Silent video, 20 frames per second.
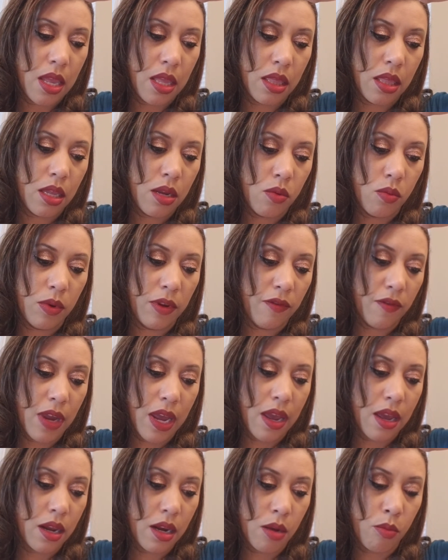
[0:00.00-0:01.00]
Then we've
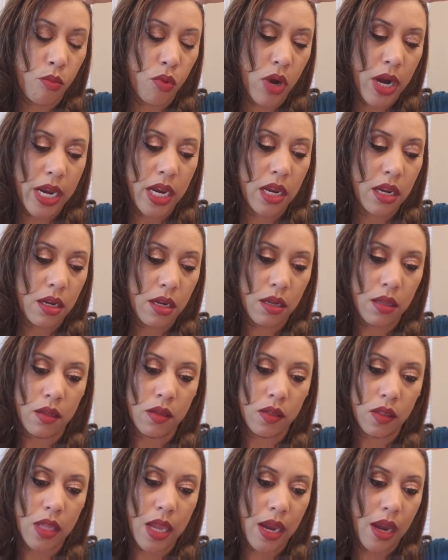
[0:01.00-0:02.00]
got a bright, it
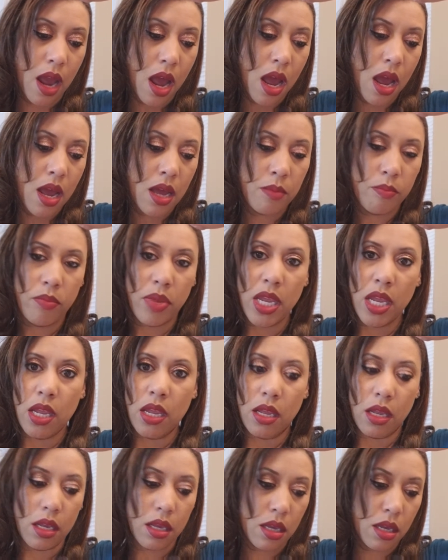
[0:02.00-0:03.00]
looks like hot
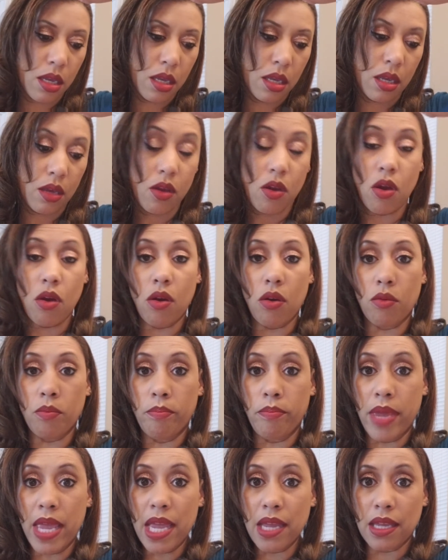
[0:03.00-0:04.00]
pink
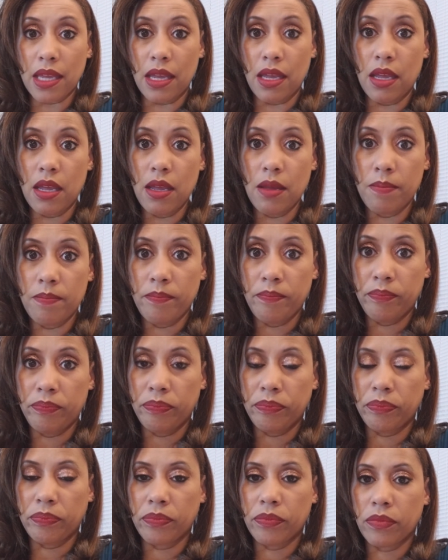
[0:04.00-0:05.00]
called Becky.
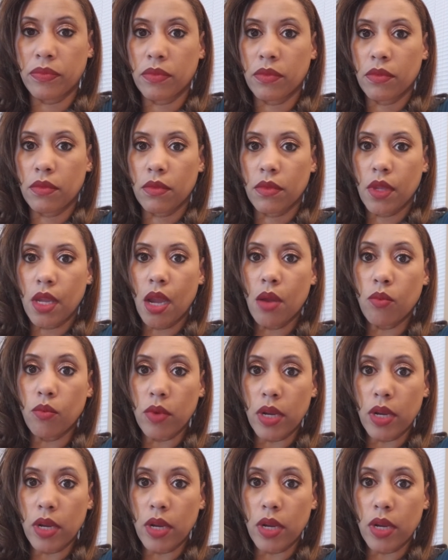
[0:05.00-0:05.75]
I'm